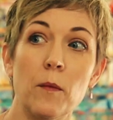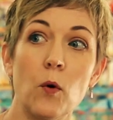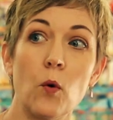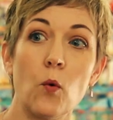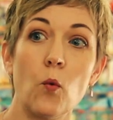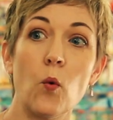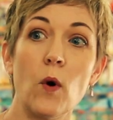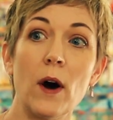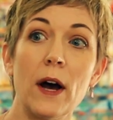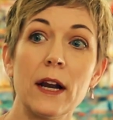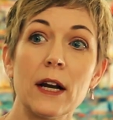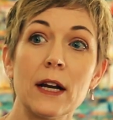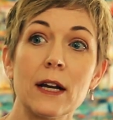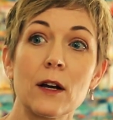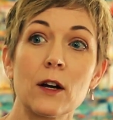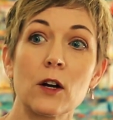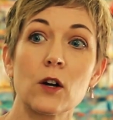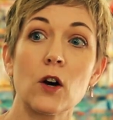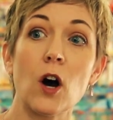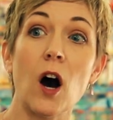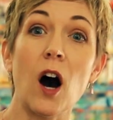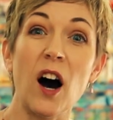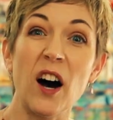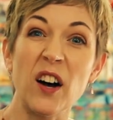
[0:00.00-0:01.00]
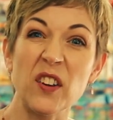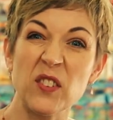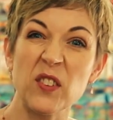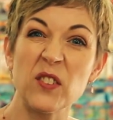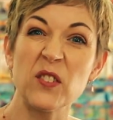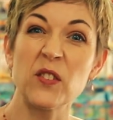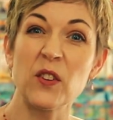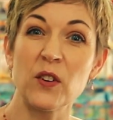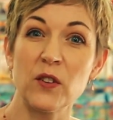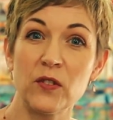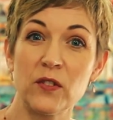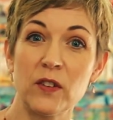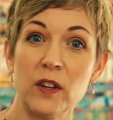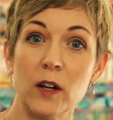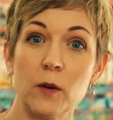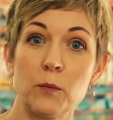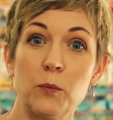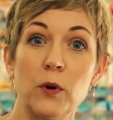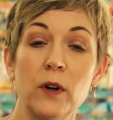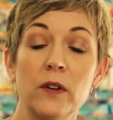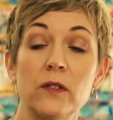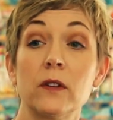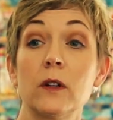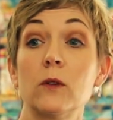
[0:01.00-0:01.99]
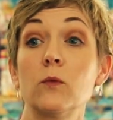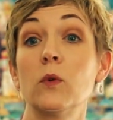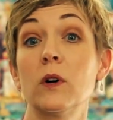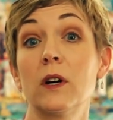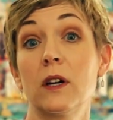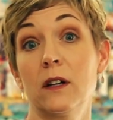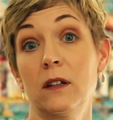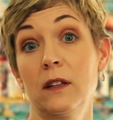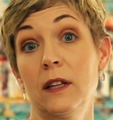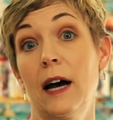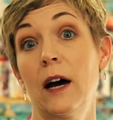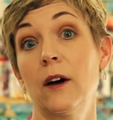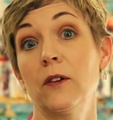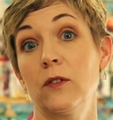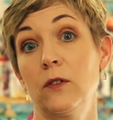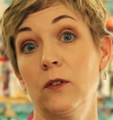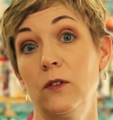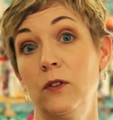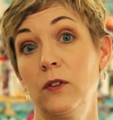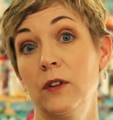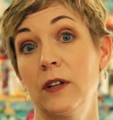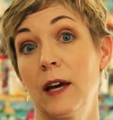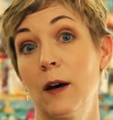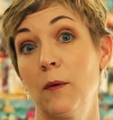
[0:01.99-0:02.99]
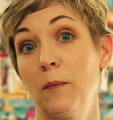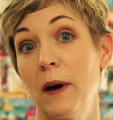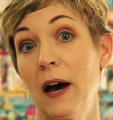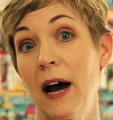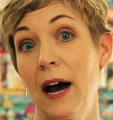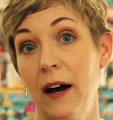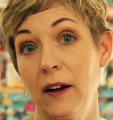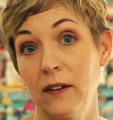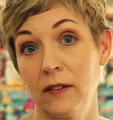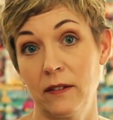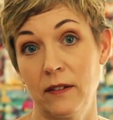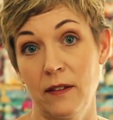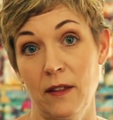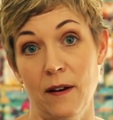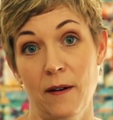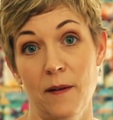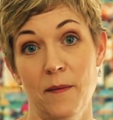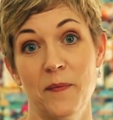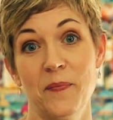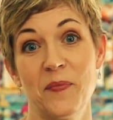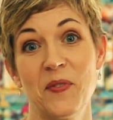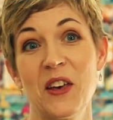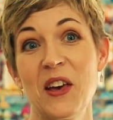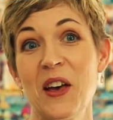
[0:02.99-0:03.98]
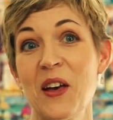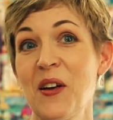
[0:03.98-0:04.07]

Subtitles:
what causes those stuck points, and what allows you to get past them.